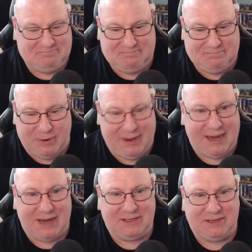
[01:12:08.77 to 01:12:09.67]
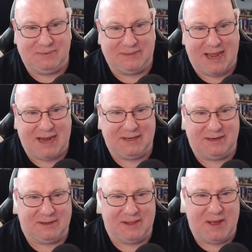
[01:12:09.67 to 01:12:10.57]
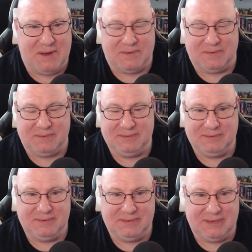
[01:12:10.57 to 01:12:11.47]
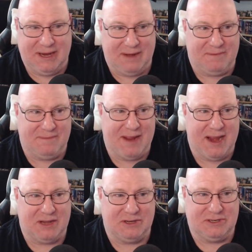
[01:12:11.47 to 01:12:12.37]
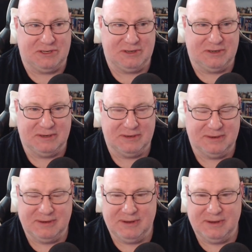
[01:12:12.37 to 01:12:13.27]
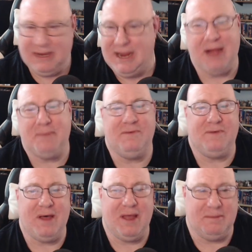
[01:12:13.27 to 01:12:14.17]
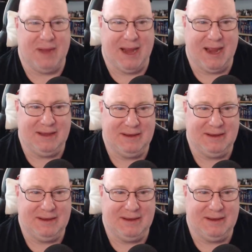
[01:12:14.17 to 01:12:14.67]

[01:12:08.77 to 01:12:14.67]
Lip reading: Poindexter was acting alone to get revenge. You got to move on, man.